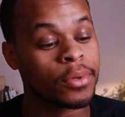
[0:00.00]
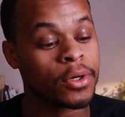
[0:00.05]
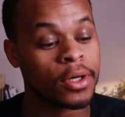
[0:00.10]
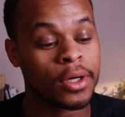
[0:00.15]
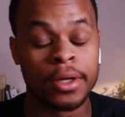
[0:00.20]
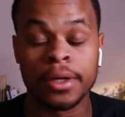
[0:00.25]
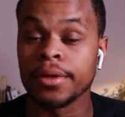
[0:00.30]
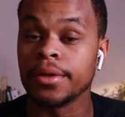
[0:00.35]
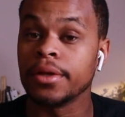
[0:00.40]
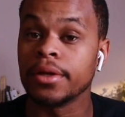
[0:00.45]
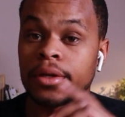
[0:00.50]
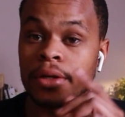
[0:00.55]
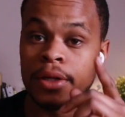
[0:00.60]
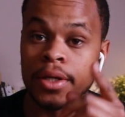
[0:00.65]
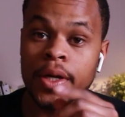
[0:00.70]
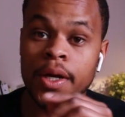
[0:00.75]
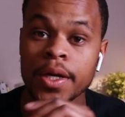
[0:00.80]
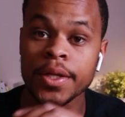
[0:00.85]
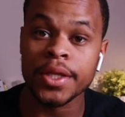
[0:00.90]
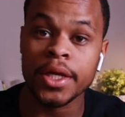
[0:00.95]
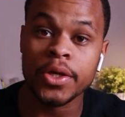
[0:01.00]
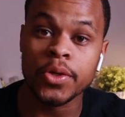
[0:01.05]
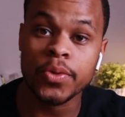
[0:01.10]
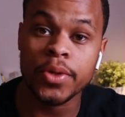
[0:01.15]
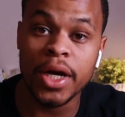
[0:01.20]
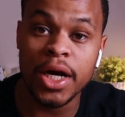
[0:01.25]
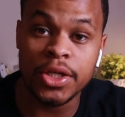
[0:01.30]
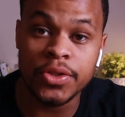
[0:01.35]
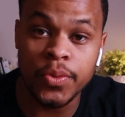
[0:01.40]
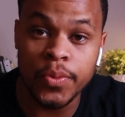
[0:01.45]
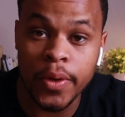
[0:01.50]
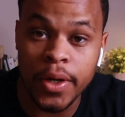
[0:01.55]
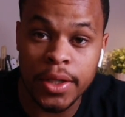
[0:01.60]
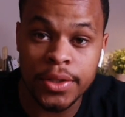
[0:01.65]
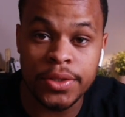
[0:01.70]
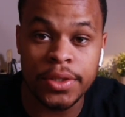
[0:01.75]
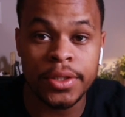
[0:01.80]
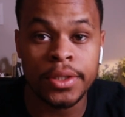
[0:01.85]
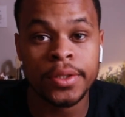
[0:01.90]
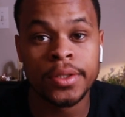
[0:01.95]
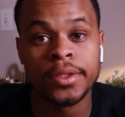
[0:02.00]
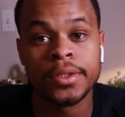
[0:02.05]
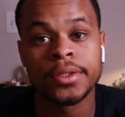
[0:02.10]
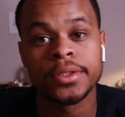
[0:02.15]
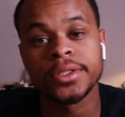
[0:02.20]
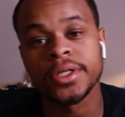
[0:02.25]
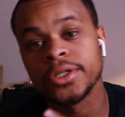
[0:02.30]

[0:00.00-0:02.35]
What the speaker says: But thank you guys for watching.